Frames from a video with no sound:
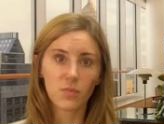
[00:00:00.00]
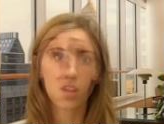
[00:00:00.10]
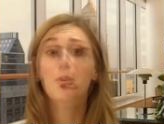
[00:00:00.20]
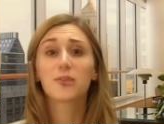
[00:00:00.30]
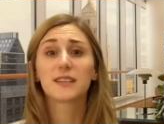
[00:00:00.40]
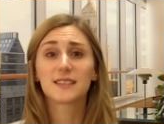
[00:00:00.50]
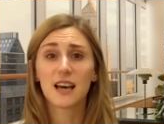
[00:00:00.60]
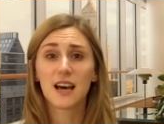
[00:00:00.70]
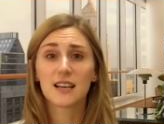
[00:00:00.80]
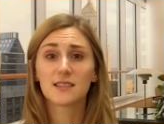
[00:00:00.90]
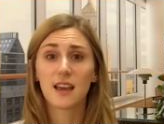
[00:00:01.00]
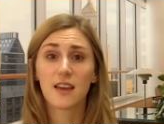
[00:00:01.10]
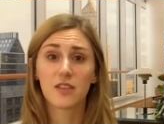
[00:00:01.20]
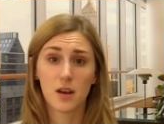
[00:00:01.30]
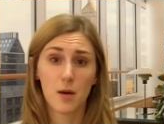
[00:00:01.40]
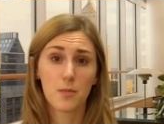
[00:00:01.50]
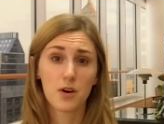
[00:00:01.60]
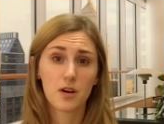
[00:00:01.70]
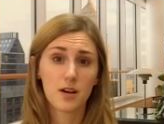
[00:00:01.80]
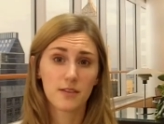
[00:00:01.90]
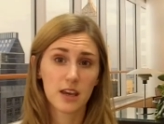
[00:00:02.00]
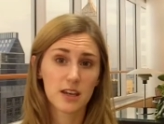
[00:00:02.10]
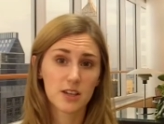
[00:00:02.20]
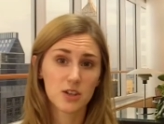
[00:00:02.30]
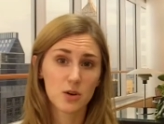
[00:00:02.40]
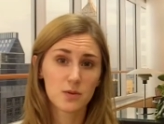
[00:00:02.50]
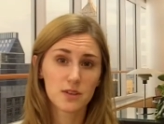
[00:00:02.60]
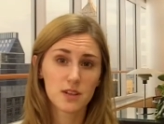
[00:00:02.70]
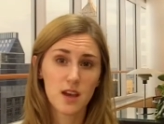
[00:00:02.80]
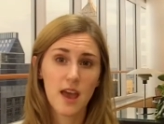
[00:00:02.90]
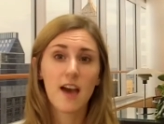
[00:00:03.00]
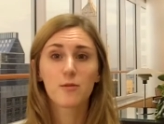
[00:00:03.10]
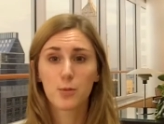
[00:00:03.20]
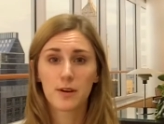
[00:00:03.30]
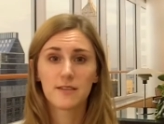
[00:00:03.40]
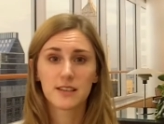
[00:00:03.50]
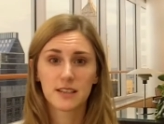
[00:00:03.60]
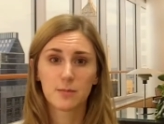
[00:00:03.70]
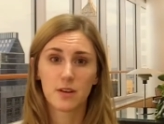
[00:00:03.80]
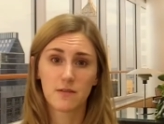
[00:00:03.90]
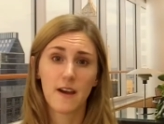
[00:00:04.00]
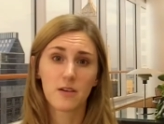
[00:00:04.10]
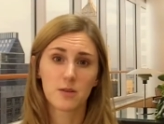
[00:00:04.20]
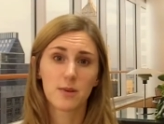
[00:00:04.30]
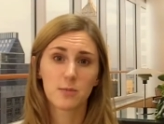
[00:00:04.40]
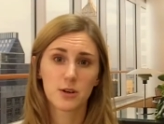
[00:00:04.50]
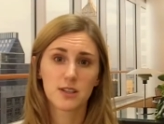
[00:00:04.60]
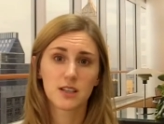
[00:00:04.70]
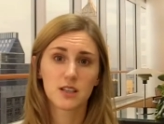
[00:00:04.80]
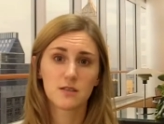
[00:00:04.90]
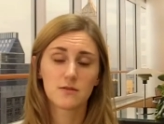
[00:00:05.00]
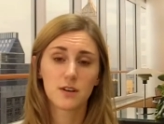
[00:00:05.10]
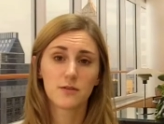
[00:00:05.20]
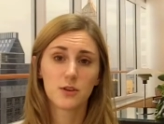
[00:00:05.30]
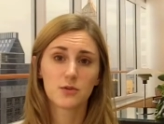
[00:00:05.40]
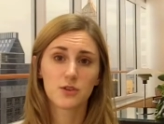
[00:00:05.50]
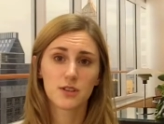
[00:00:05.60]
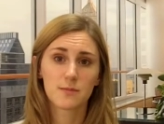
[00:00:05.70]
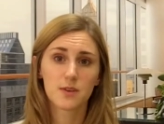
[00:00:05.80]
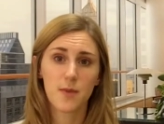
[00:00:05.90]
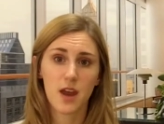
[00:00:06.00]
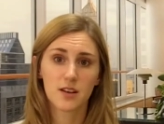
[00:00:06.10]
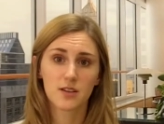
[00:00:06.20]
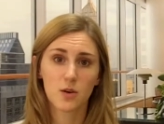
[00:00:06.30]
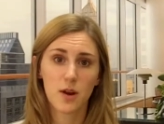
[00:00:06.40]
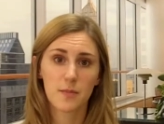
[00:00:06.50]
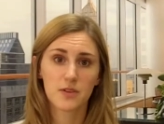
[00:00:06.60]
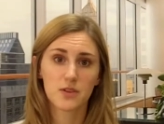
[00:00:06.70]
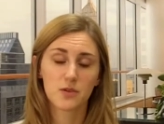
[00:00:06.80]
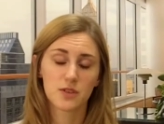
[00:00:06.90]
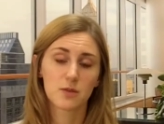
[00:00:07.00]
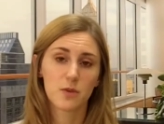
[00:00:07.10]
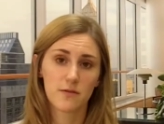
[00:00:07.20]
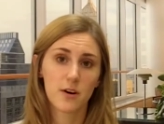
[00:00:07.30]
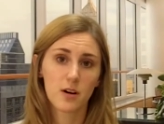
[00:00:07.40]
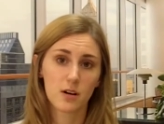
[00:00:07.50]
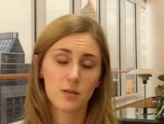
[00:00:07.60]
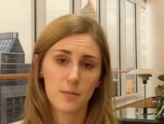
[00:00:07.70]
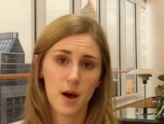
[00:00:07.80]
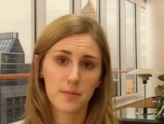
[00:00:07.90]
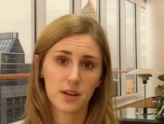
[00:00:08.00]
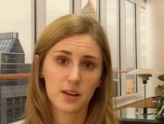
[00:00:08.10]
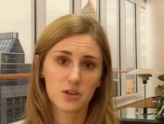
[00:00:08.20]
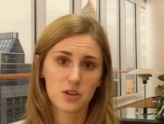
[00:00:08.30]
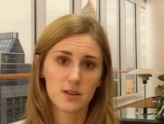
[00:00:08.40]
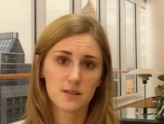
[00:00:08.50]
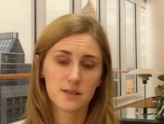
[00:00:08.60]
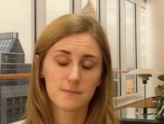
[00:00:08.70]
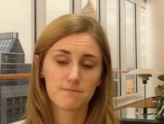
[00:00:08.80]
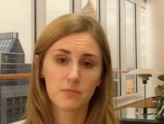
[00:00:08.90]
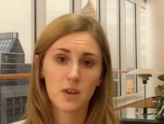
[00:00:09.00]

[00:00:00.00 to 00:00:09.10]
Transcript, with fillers: So both the size and the number of kidney stones have previously been found to be predictive of future symptomatic stone episodes in referral populations.